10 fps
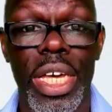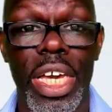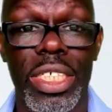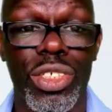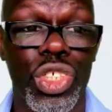
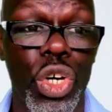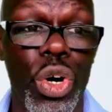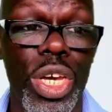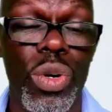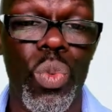It's
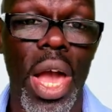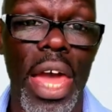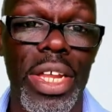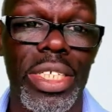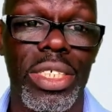joy
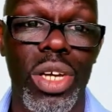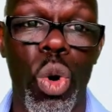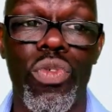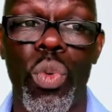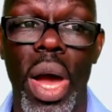where it's
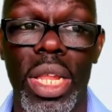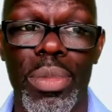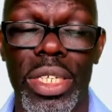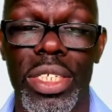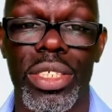
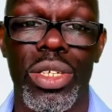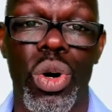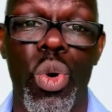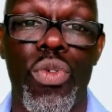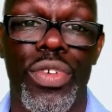overwhelming, it's
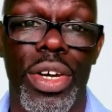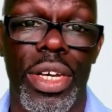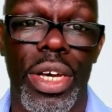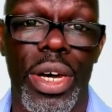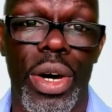
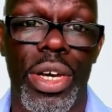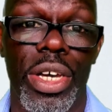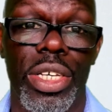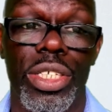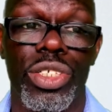
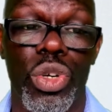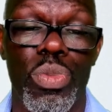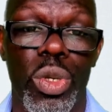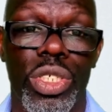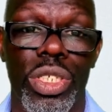it's
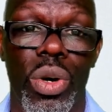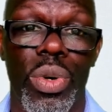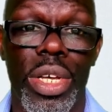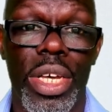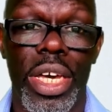too much,
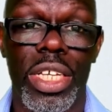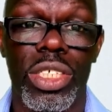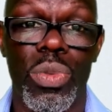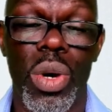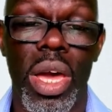
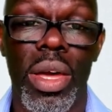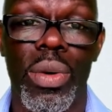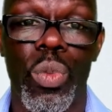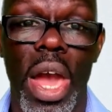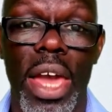It's somewhere
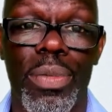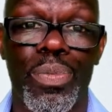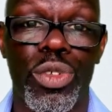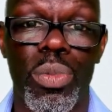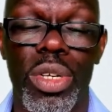where
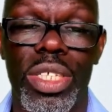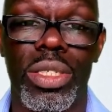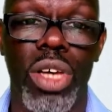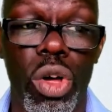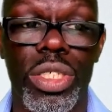
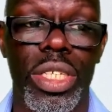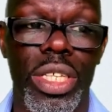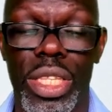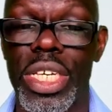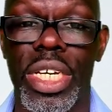somebody's
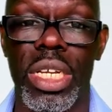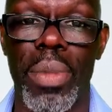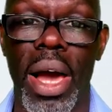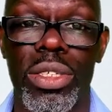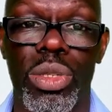constantly thinking
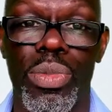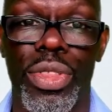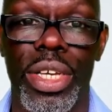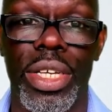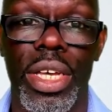about
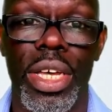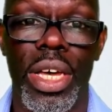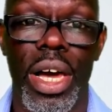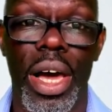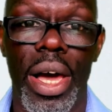something.
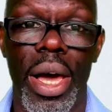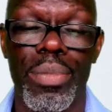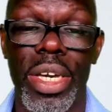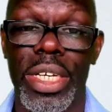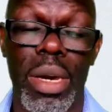
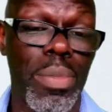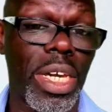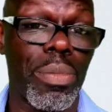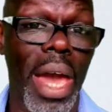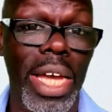It can
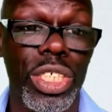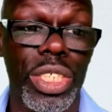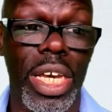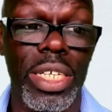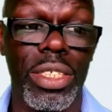make them
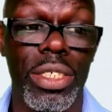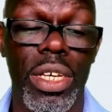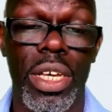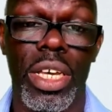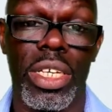agitated.